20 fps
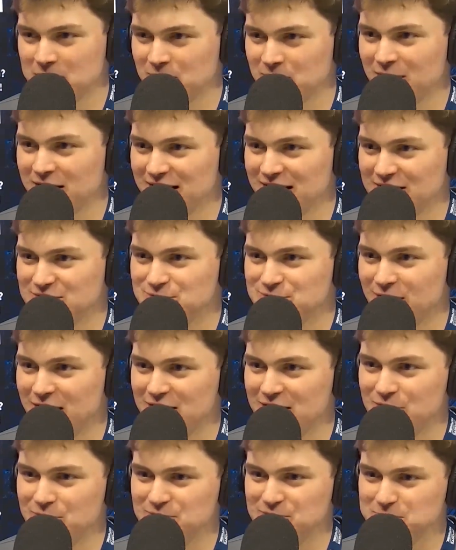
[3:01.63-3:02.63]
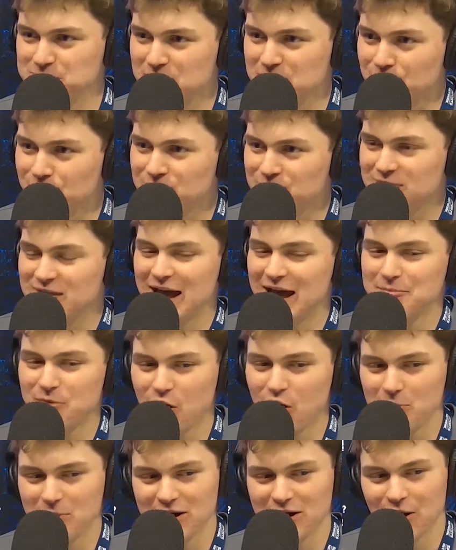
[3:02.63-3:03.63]
WWE are going to try and do is build to that
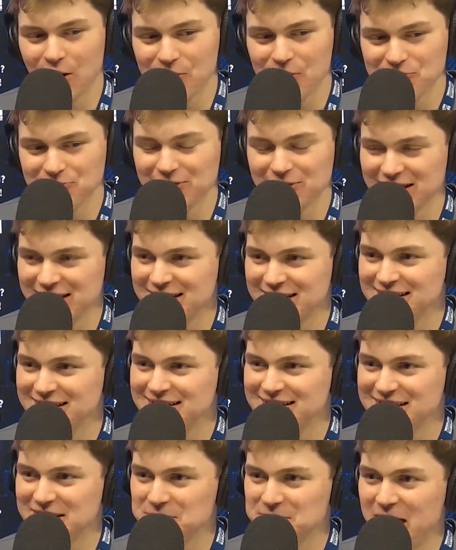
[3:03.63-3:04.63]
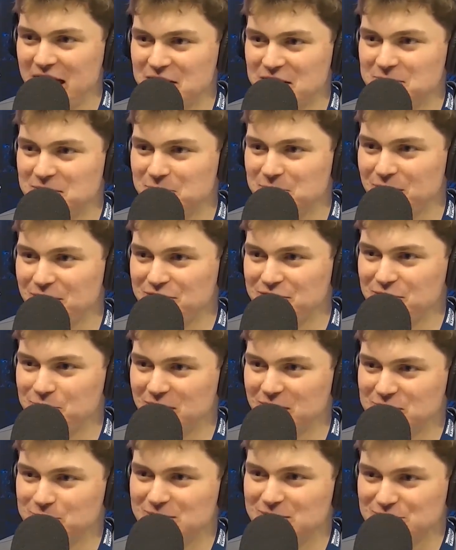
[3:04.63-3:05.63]
moment. And hopefully the pain will be worth
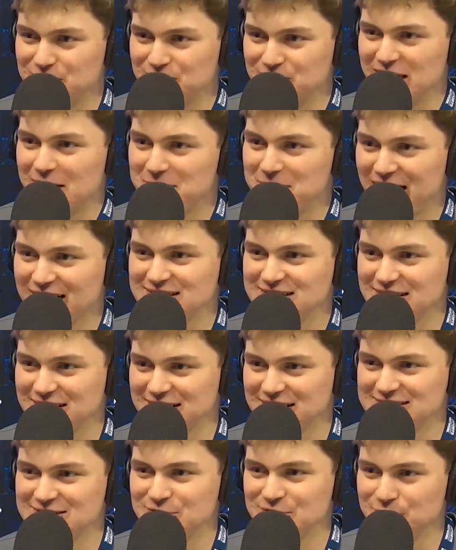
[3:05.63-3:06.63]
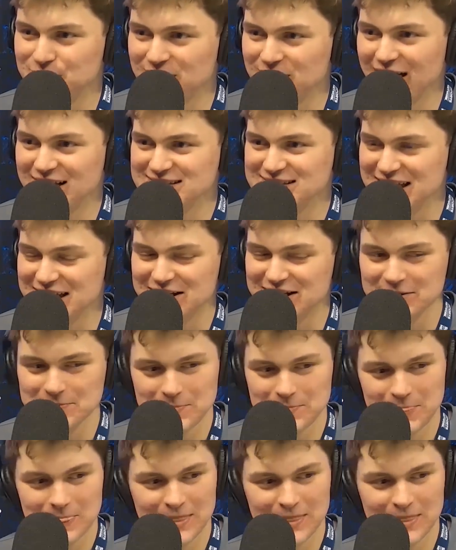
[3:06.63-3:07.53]
it once we do get back to good guy Cena.